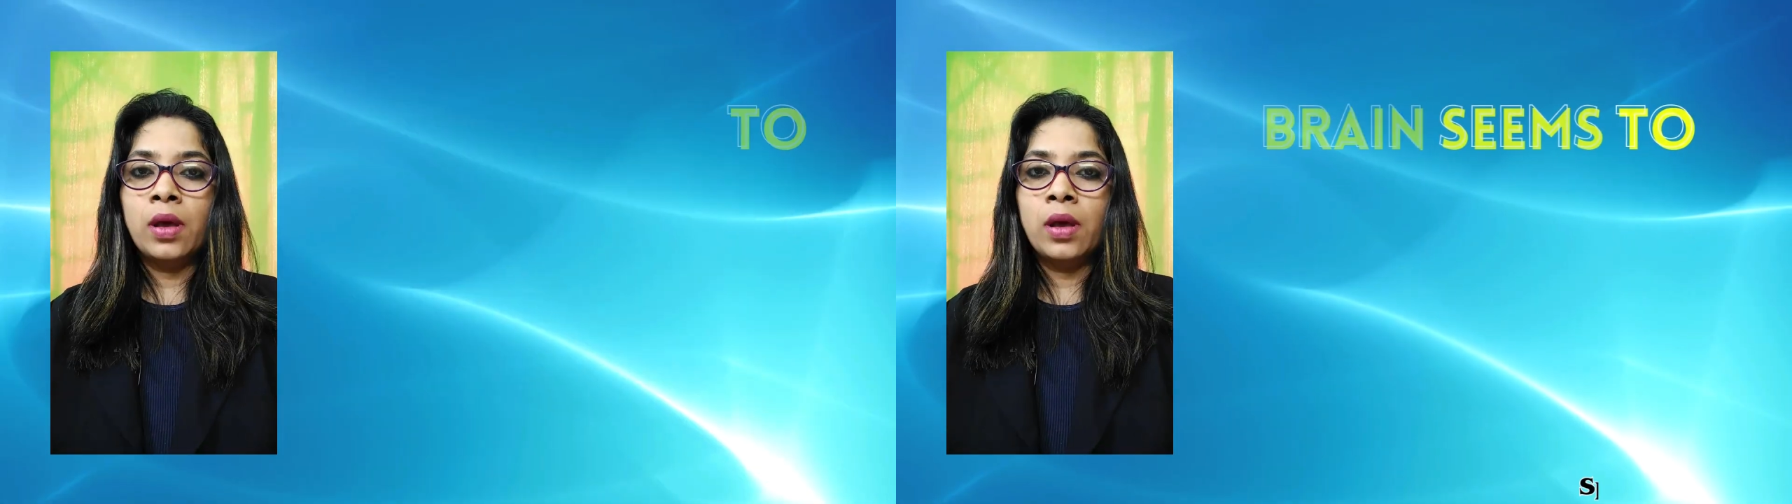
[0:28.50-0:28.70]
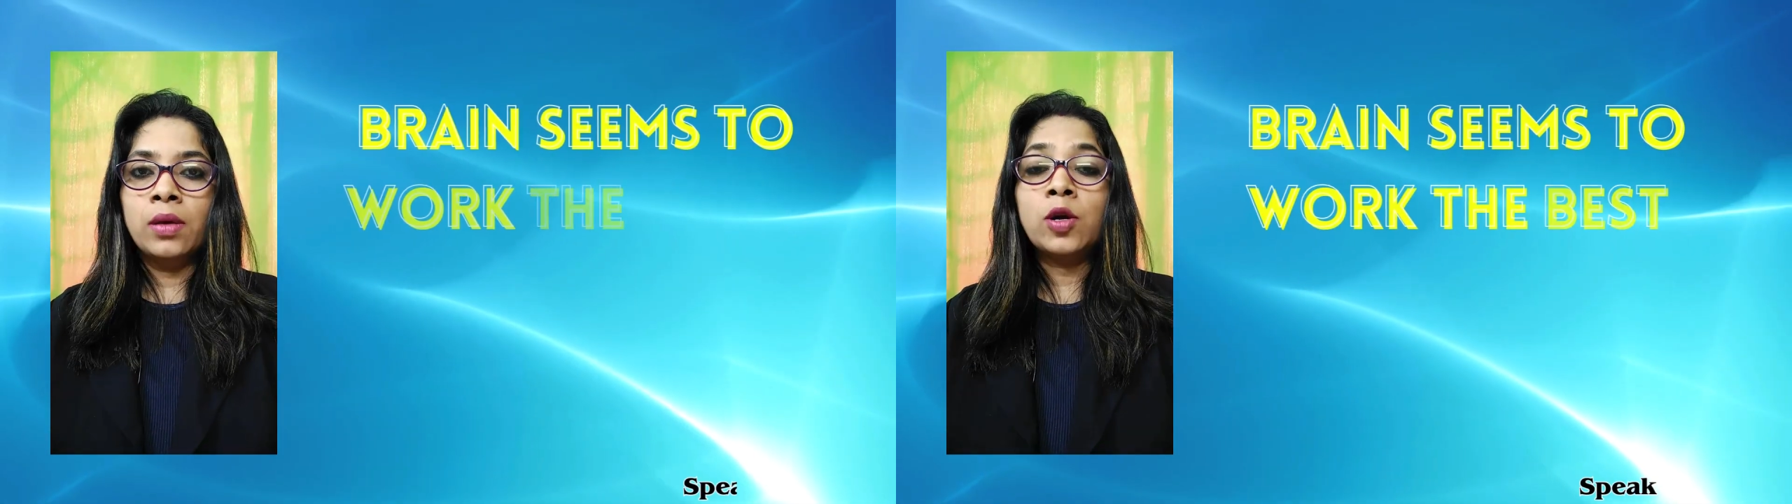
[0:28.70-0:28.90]

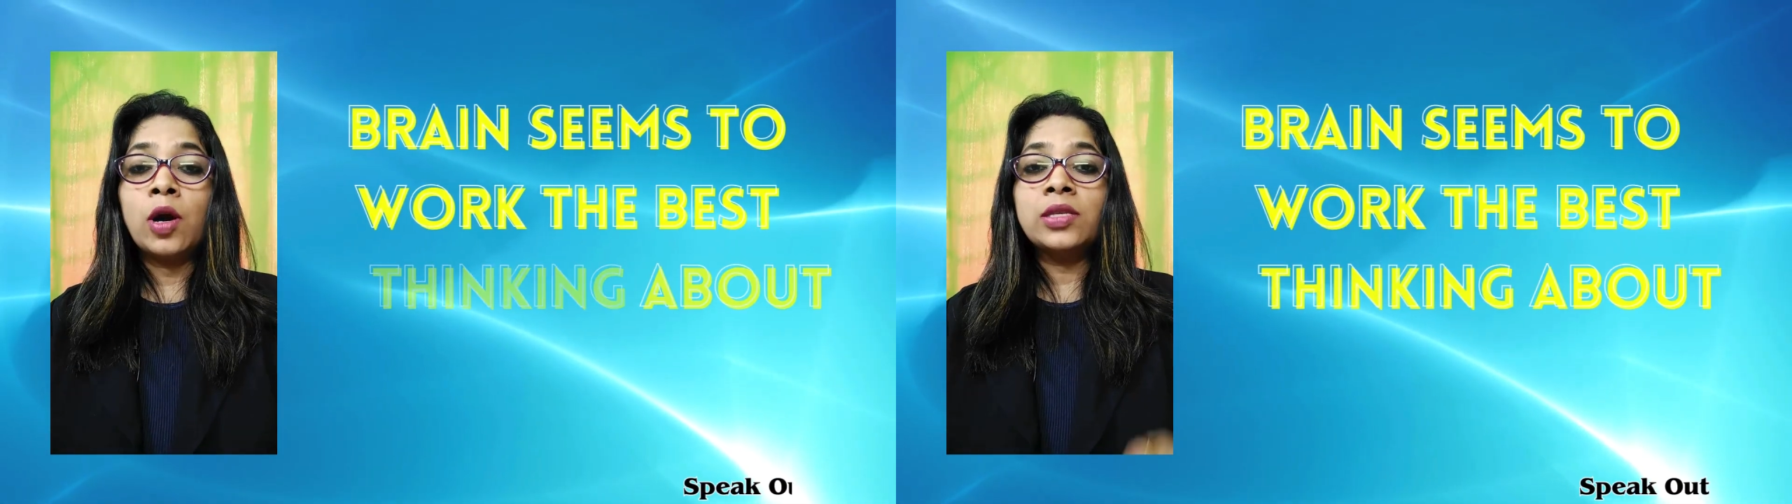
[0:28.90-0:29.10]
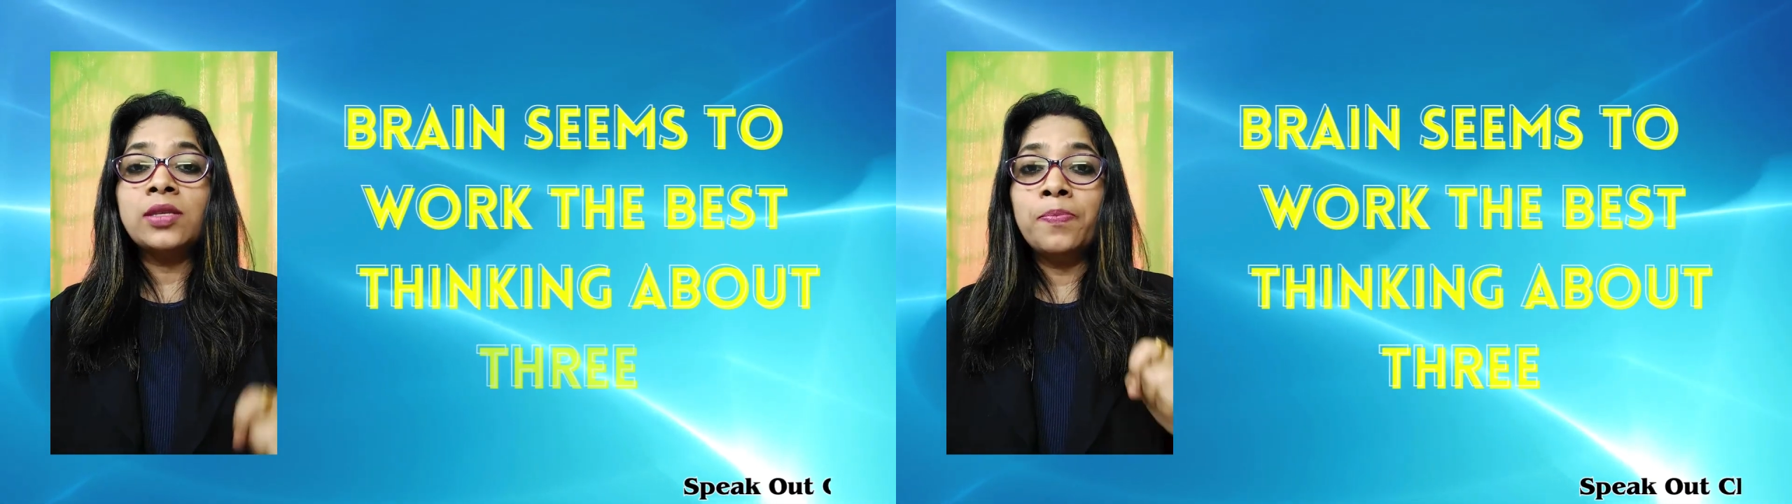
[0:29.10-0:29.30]

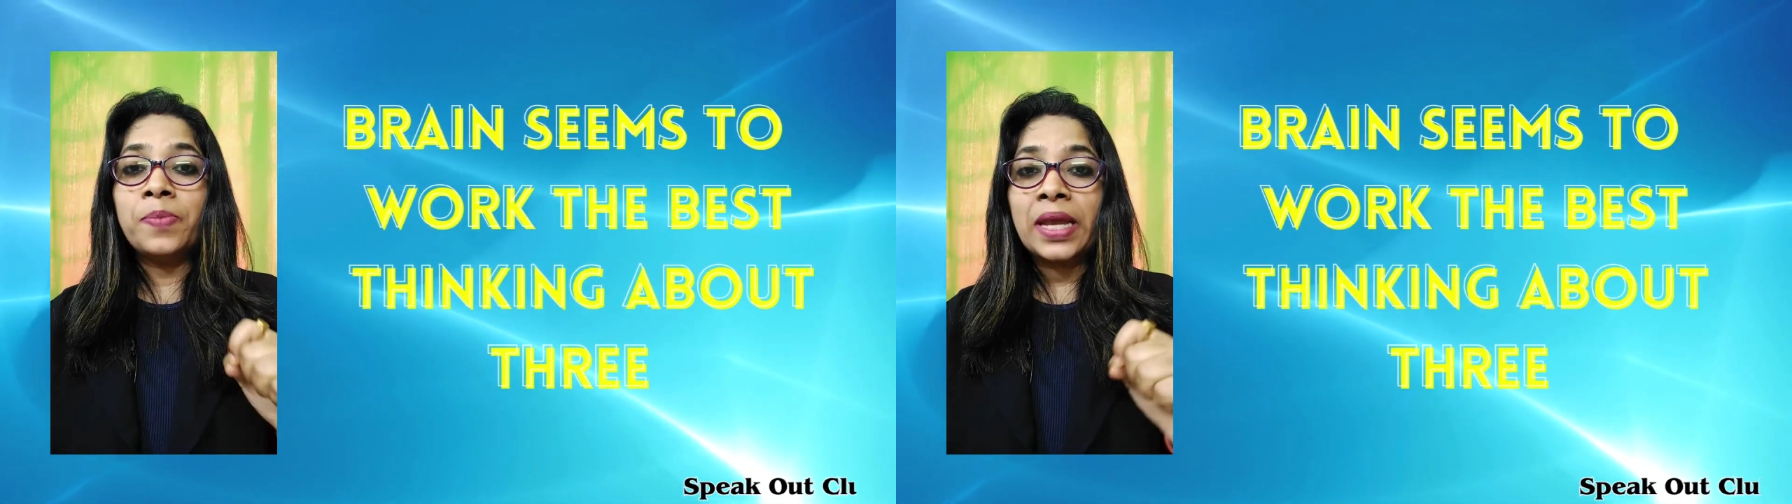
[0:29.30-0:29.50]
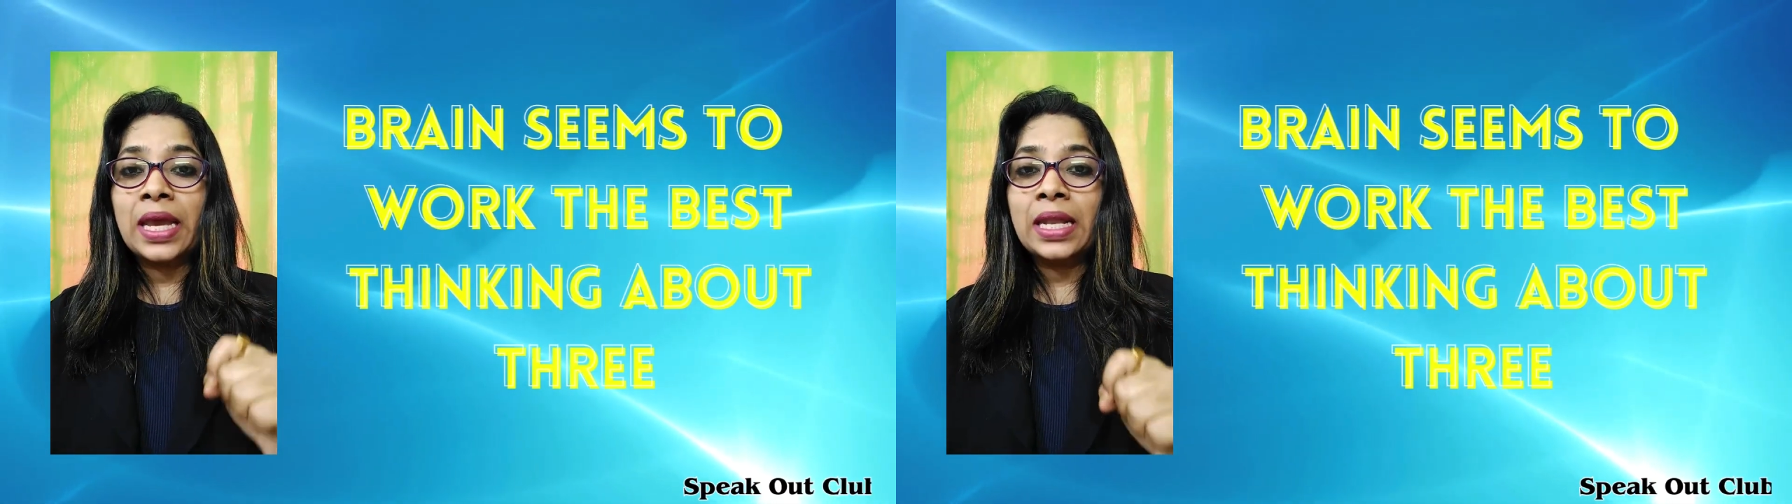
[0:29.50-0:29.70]
Because the
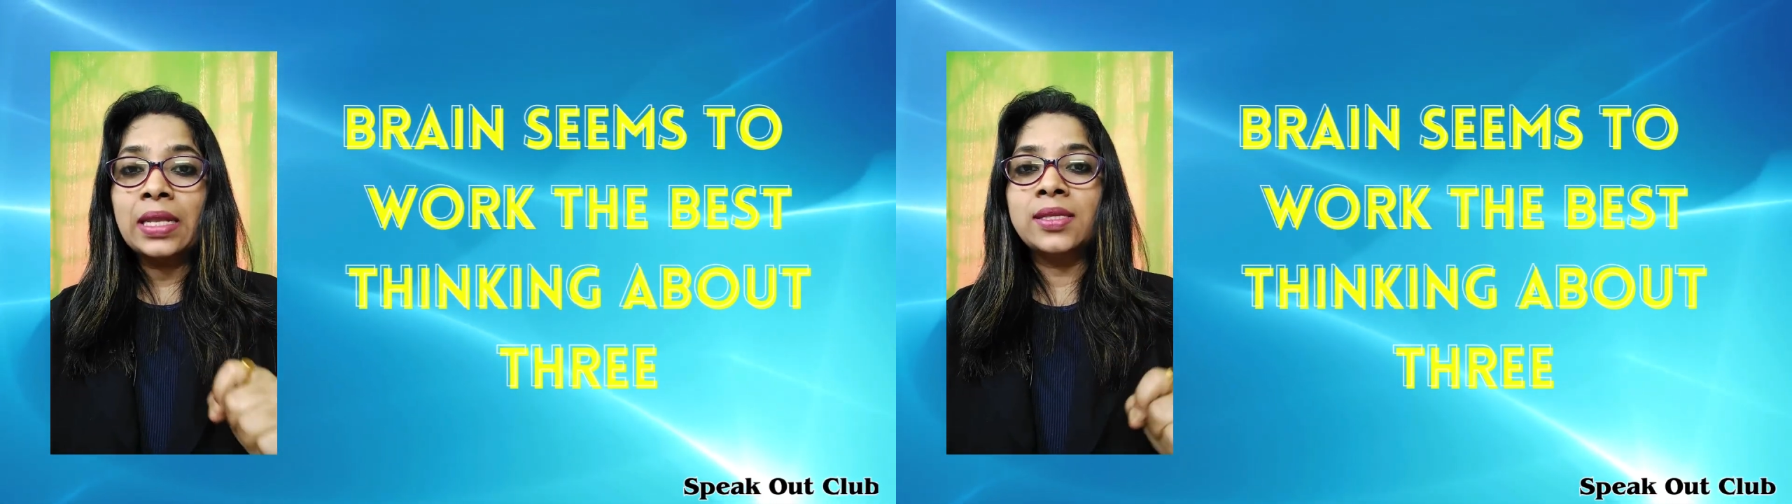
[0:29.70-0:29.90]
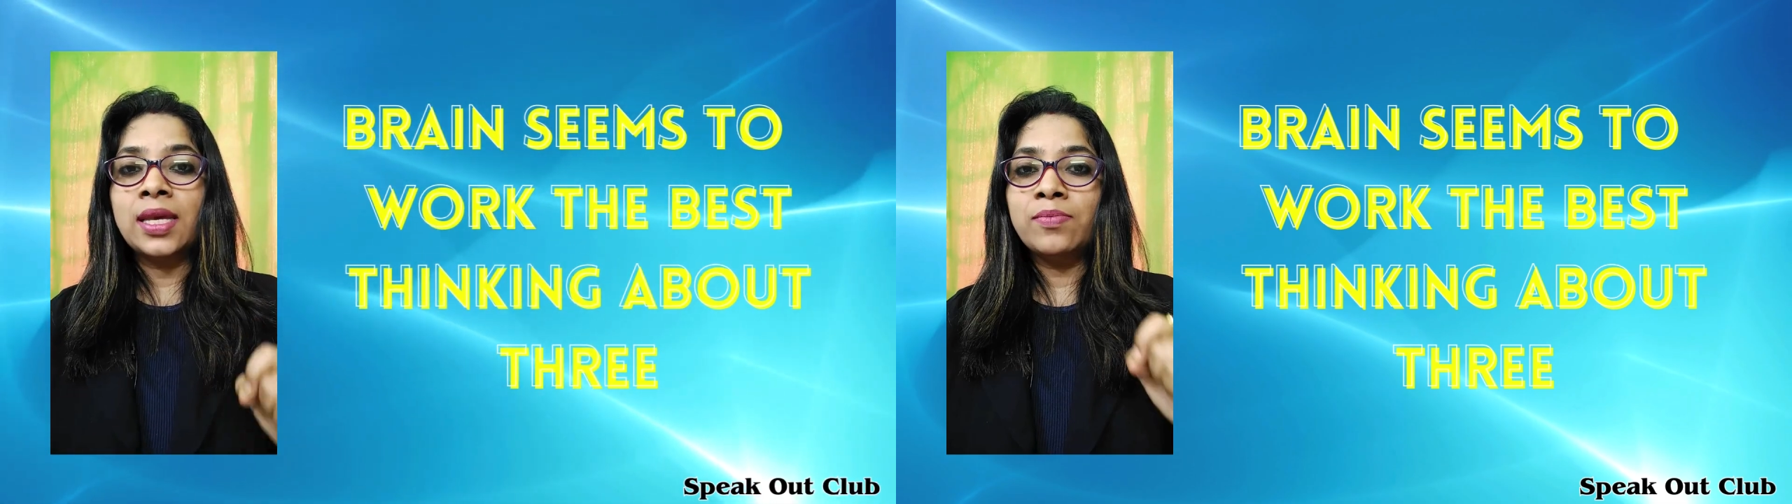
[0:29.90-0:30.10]
brain
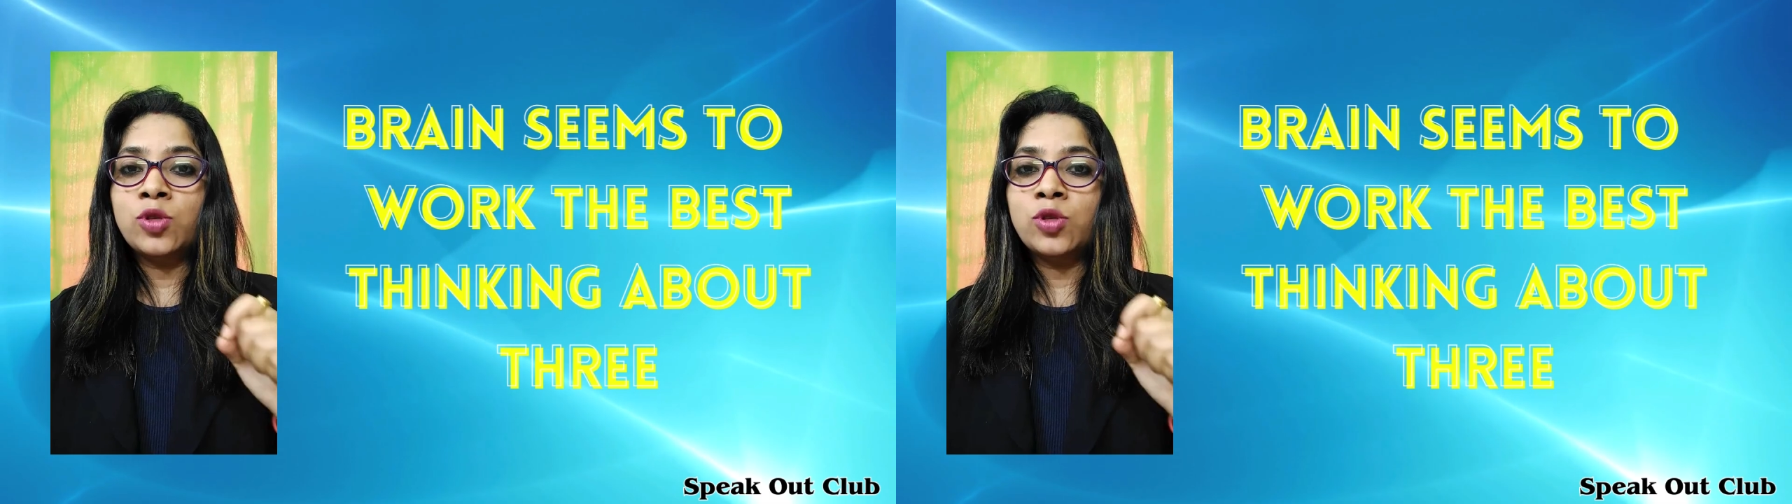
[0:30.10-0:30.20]
seems